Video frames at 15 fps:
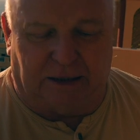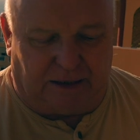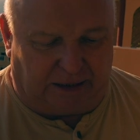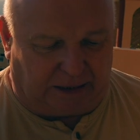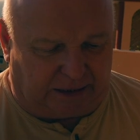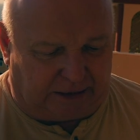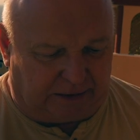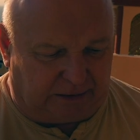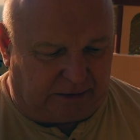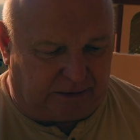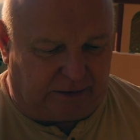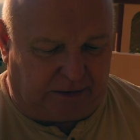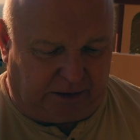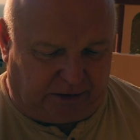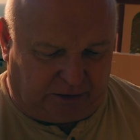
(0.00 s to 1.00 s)
And
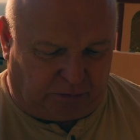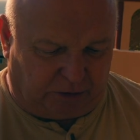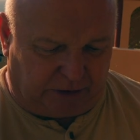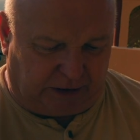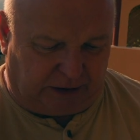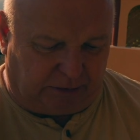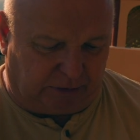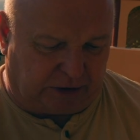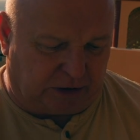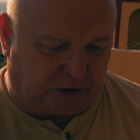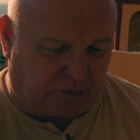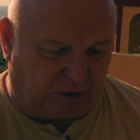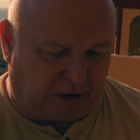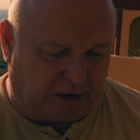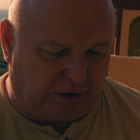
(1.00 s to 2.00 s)
another one here, which is
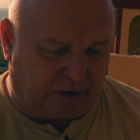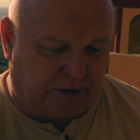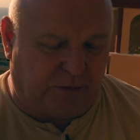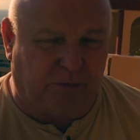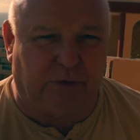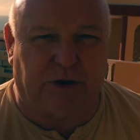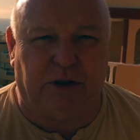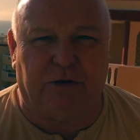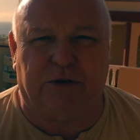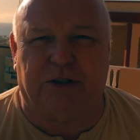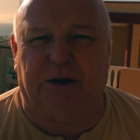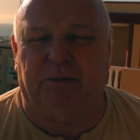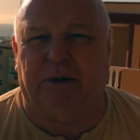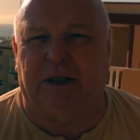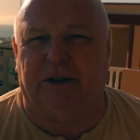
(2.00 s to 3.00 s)
quite good,
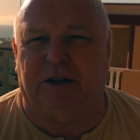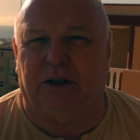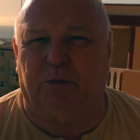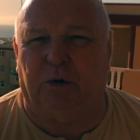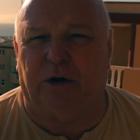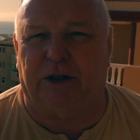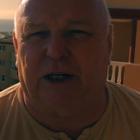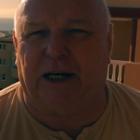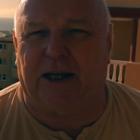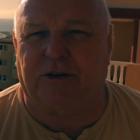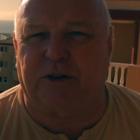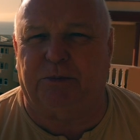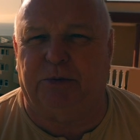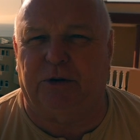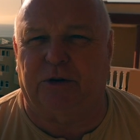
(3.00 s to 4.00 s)
used to be that you weren't allowed
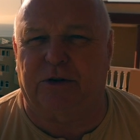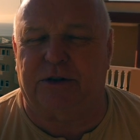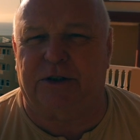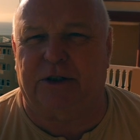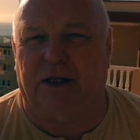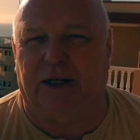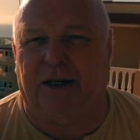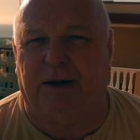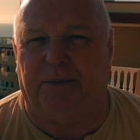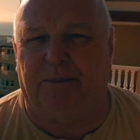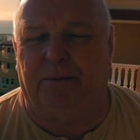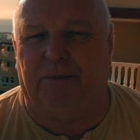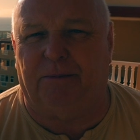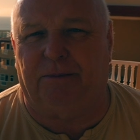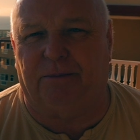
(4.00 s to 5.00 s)
to put
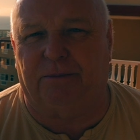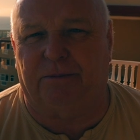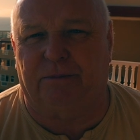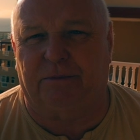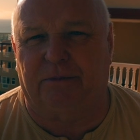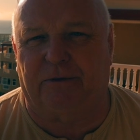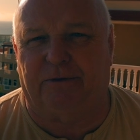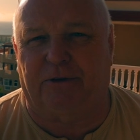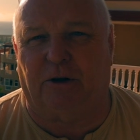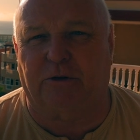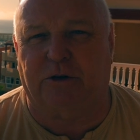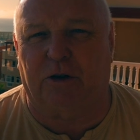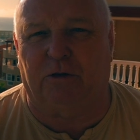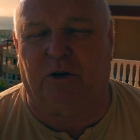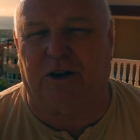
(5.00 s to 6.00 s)

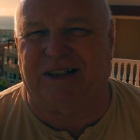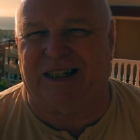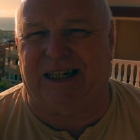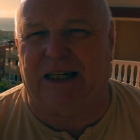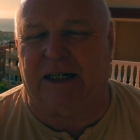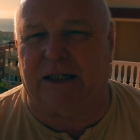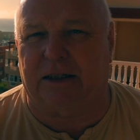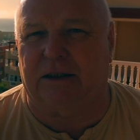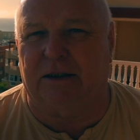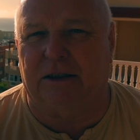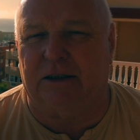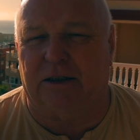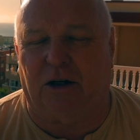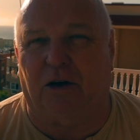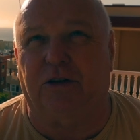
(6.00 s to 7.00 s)
photovoltaic
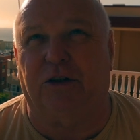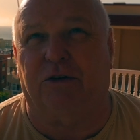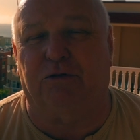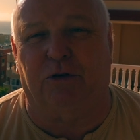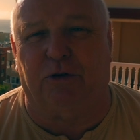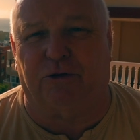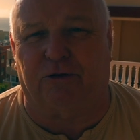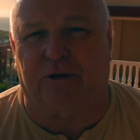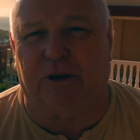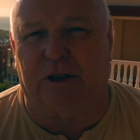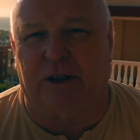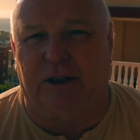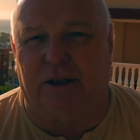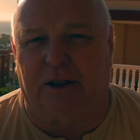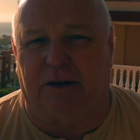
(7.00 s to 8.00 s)
on your roof.
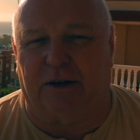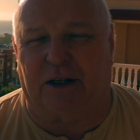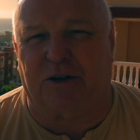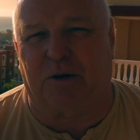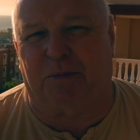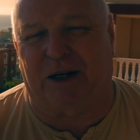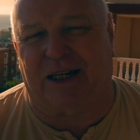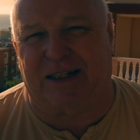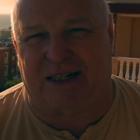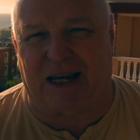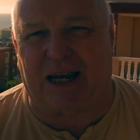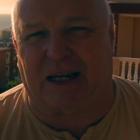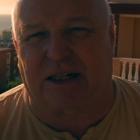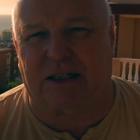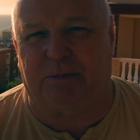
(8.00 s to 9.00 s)
You had to pay a
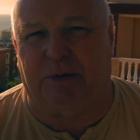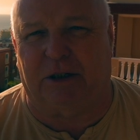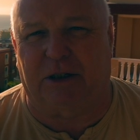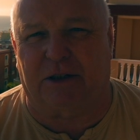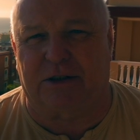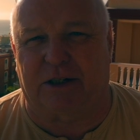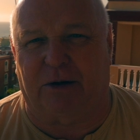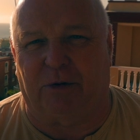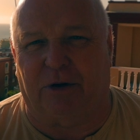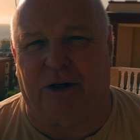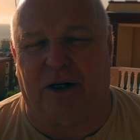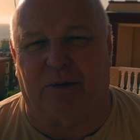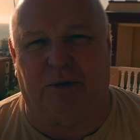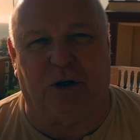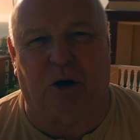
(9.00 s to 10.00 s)
tax because they
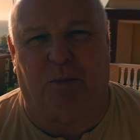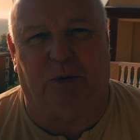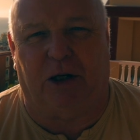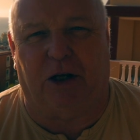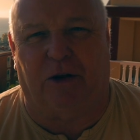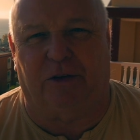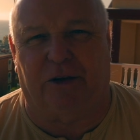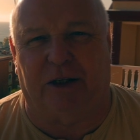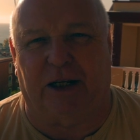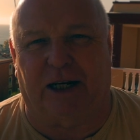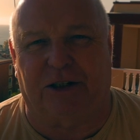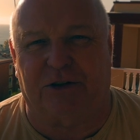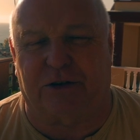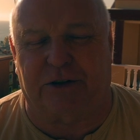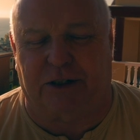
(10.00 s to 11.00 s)
wanted a monopoly on the
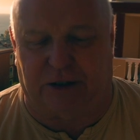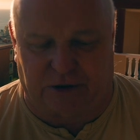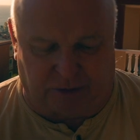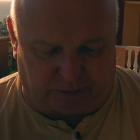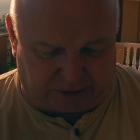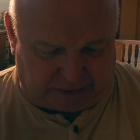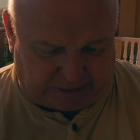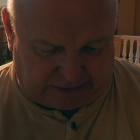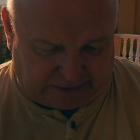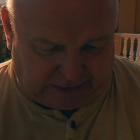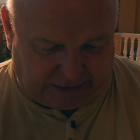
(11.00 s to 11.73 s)
electricity or something.